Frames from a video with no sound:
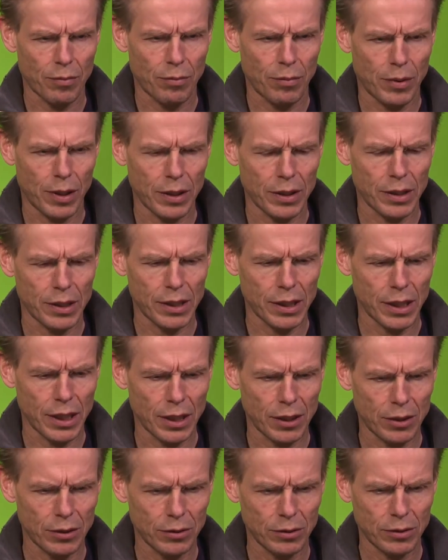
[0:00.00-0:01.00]
But
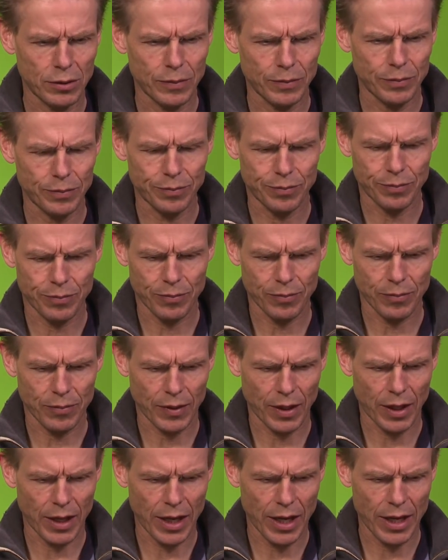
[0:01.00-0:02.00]
now
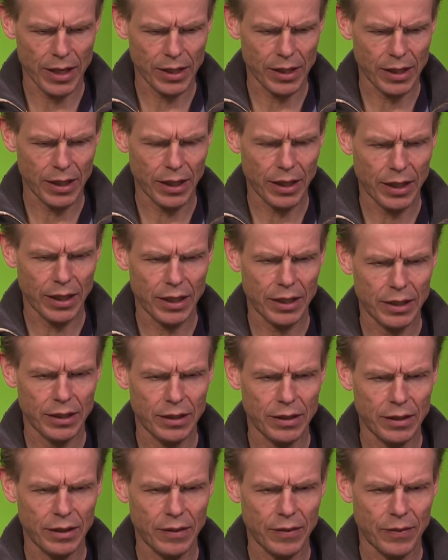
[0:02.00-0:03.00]
I
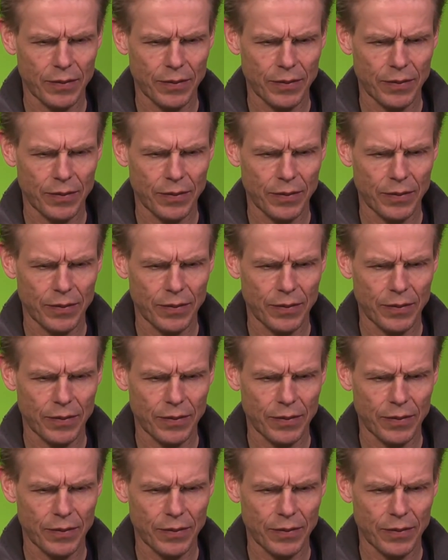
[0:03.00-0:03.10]
can,